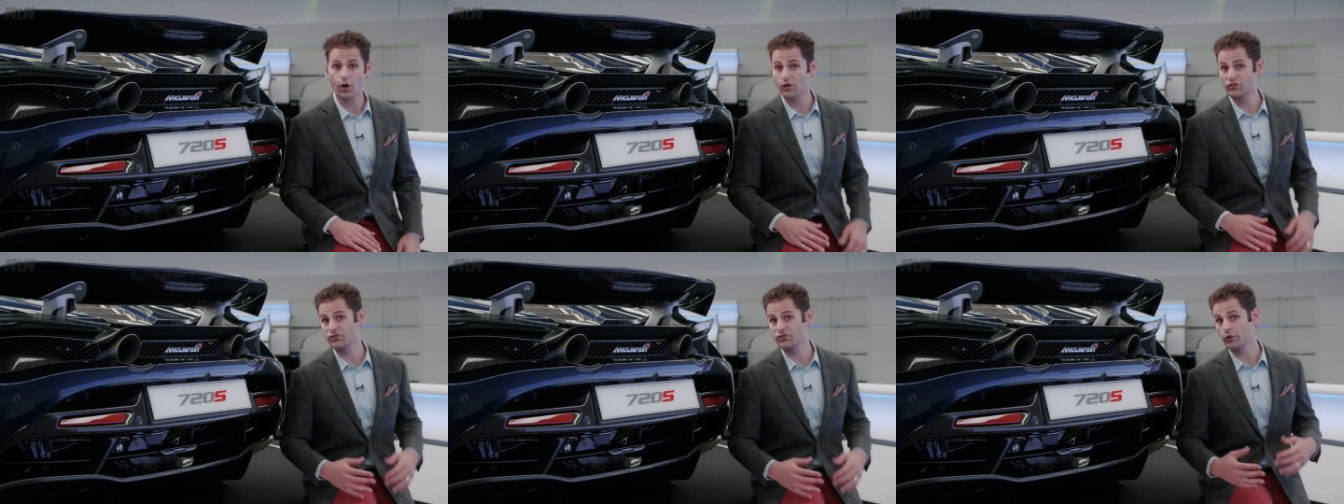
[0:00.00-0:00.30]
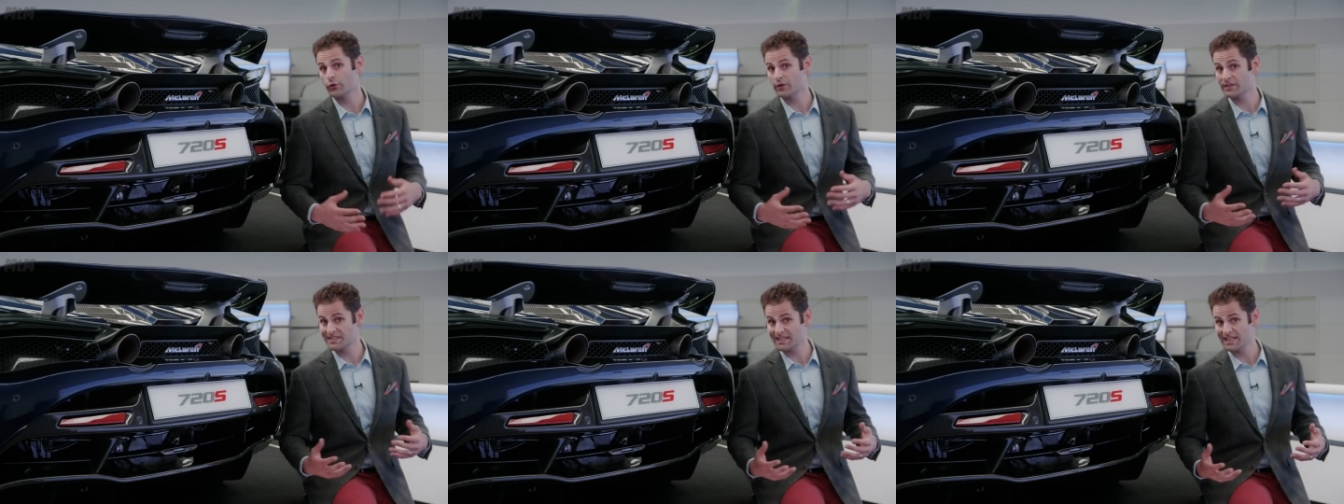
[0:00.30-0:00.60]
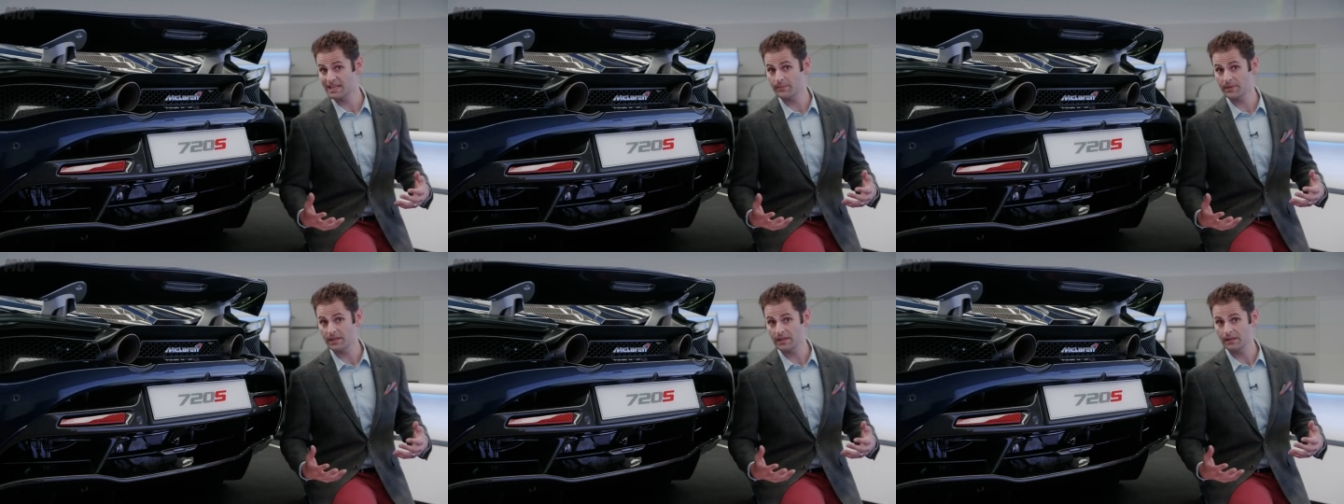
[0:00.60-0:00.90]
also known as
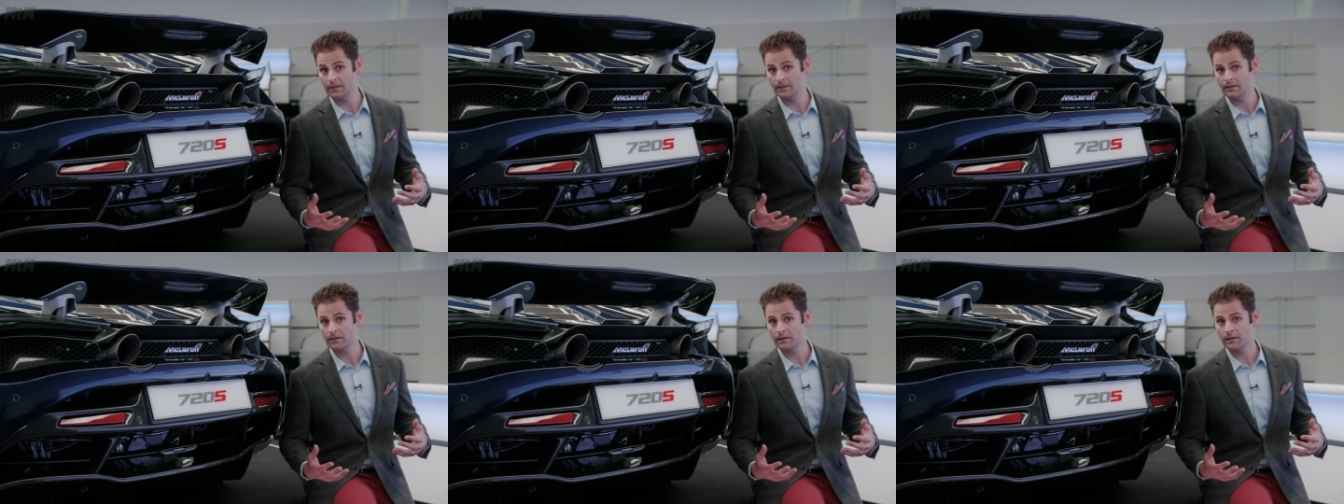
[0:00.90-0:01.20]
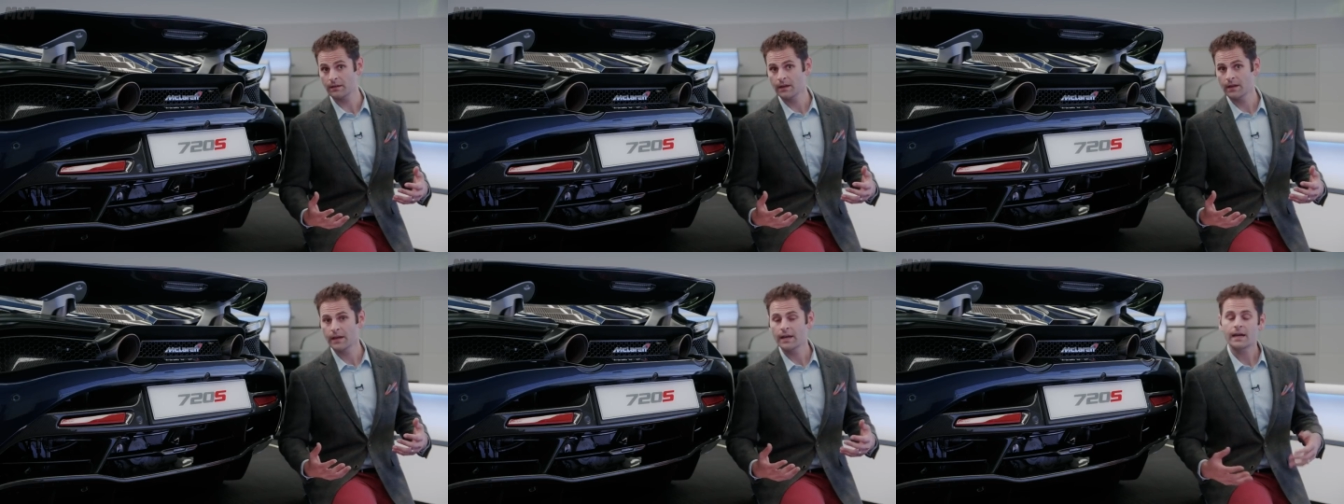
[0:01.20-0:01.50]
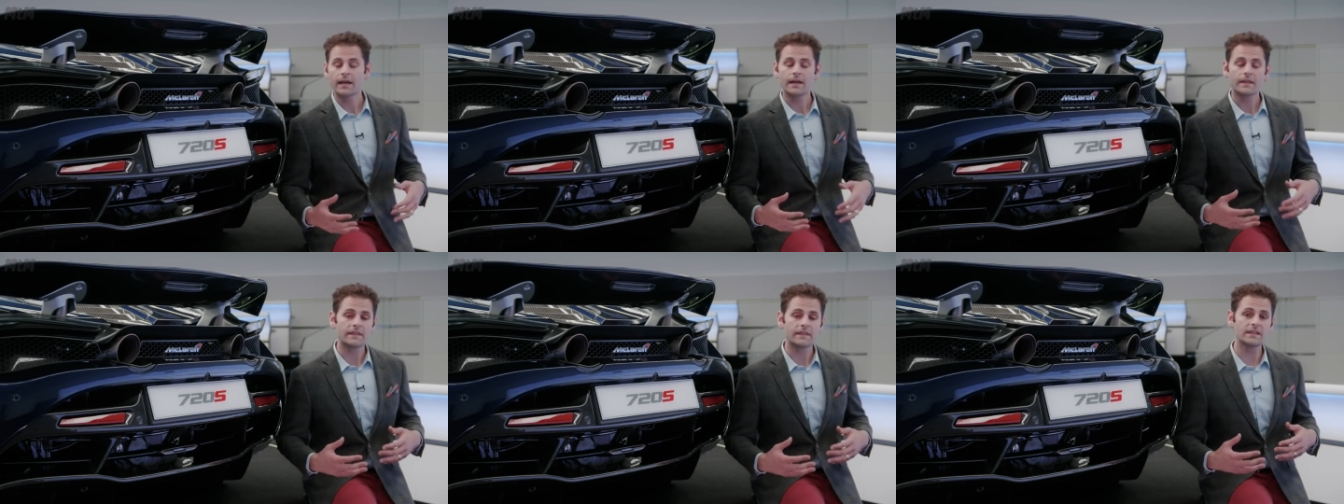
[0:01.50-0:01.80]
EP.
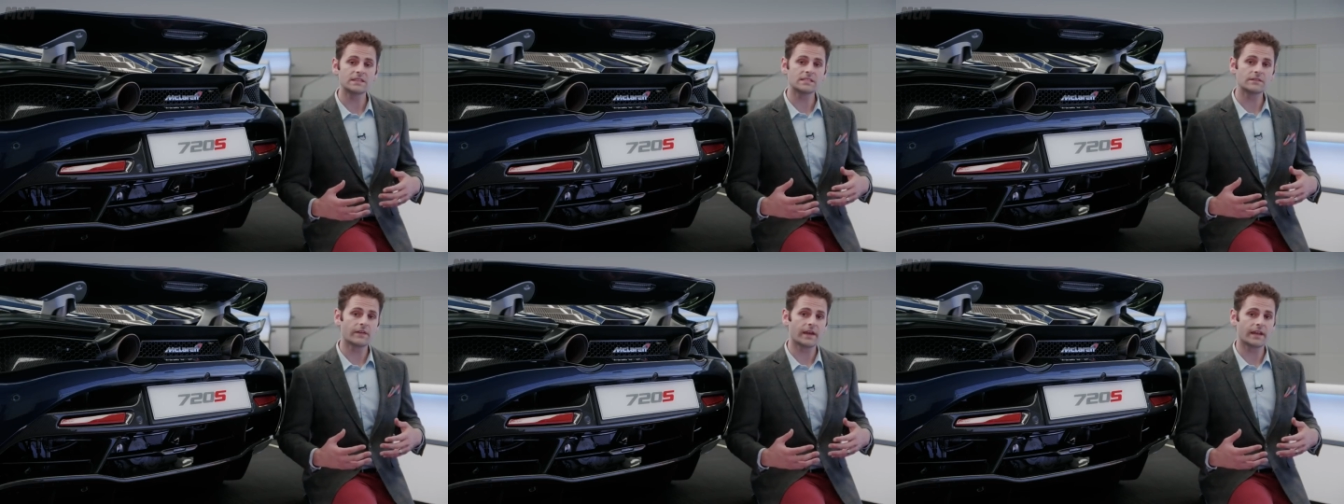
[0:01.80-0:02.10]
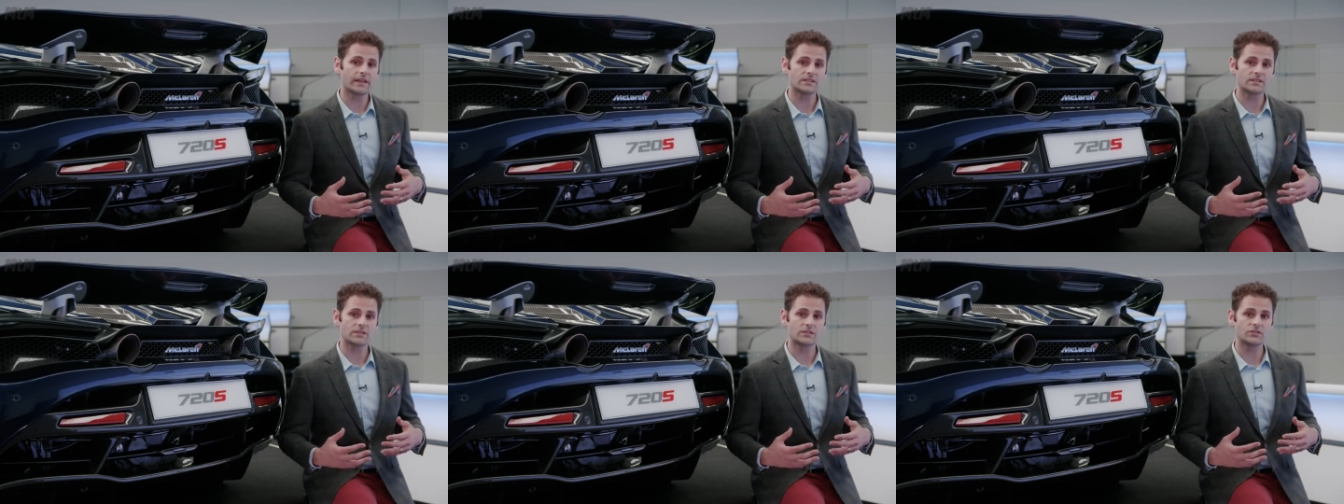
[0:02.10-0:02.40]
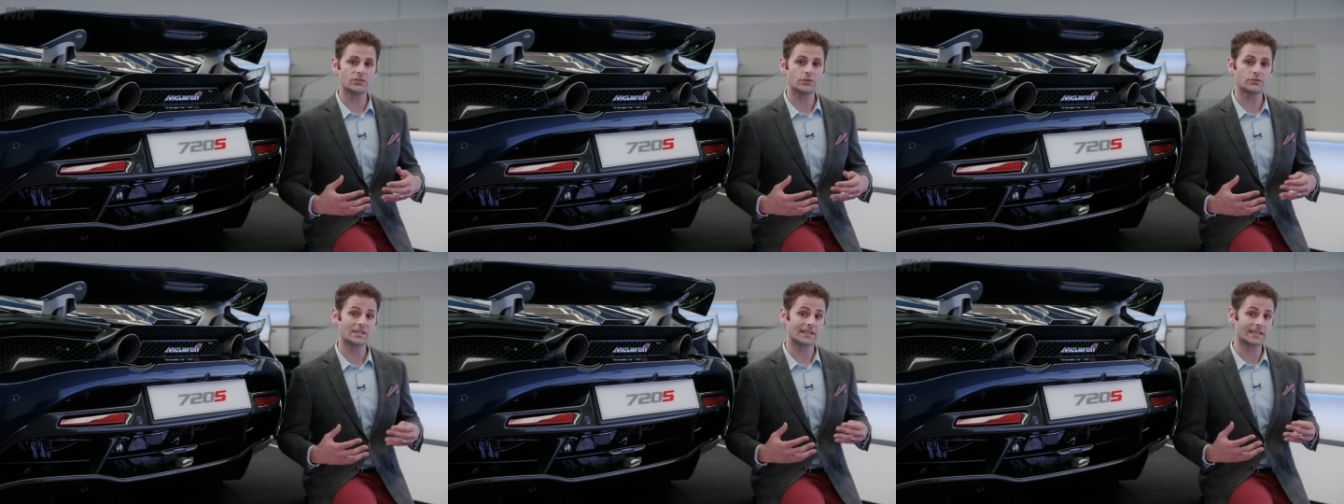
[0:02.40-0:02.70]
These
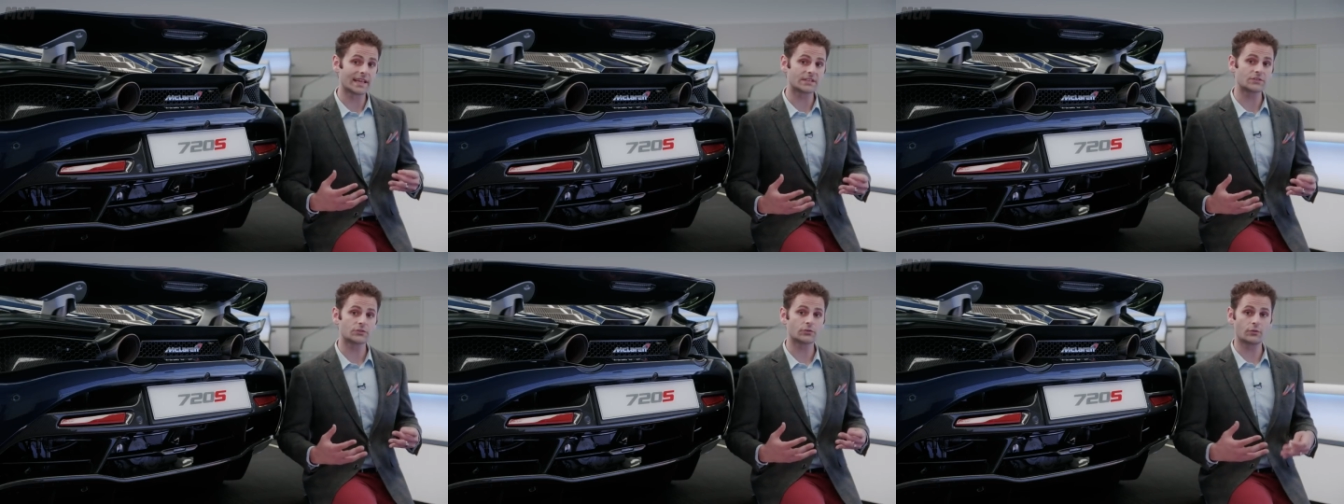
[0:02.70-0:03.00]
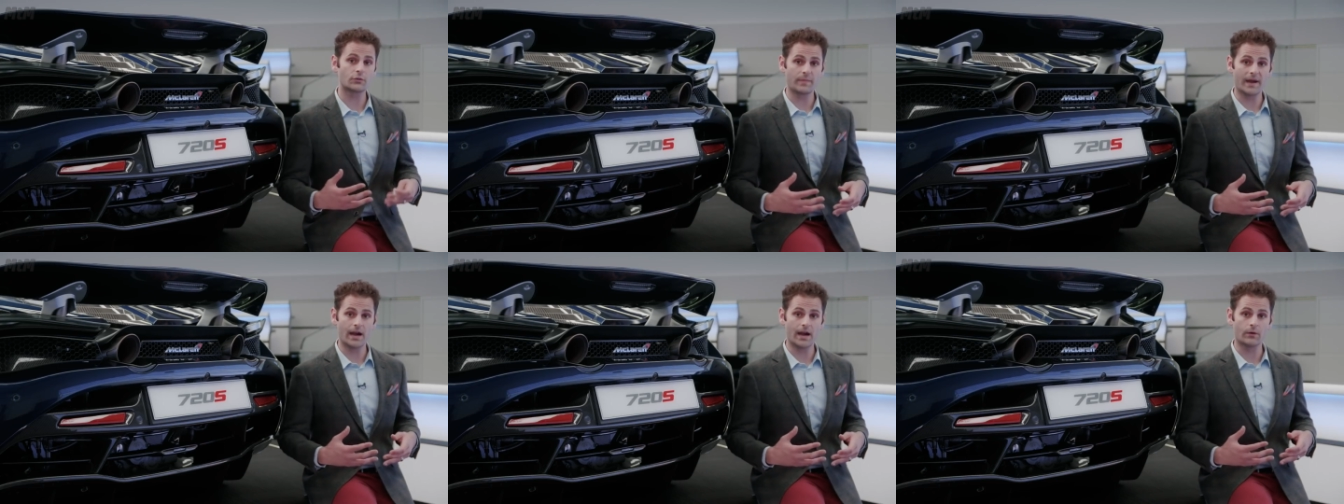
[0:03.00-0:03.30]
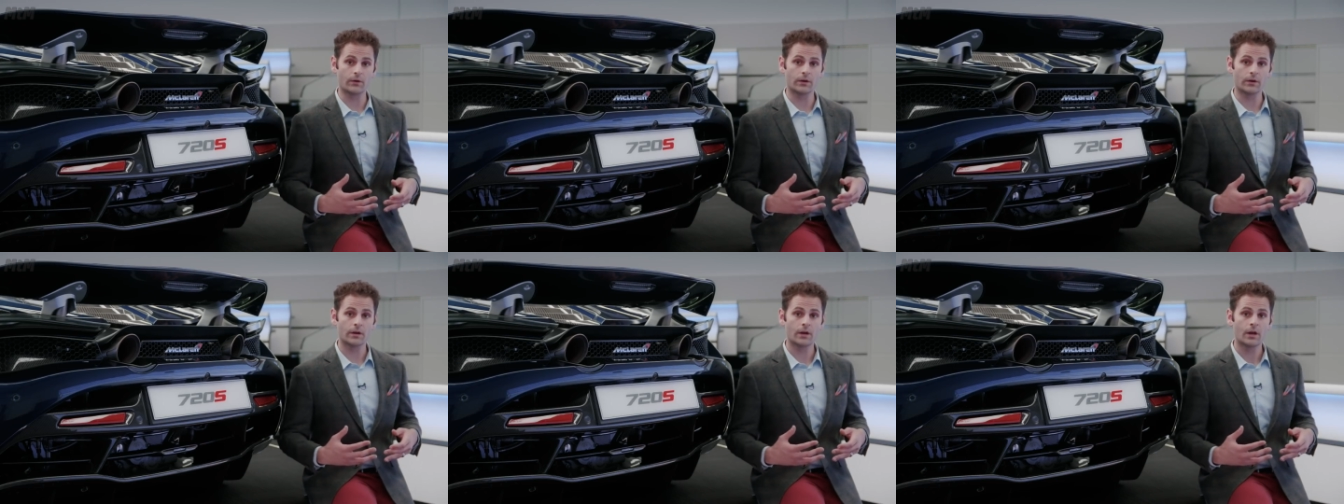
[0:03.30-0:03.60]
devices use electrical
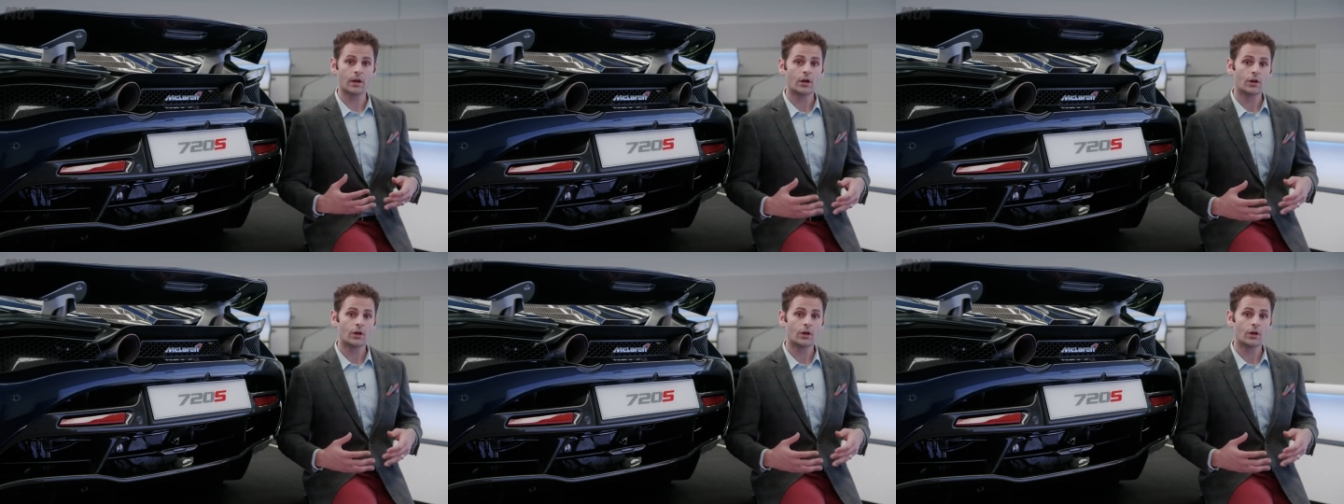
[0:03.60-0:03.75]
power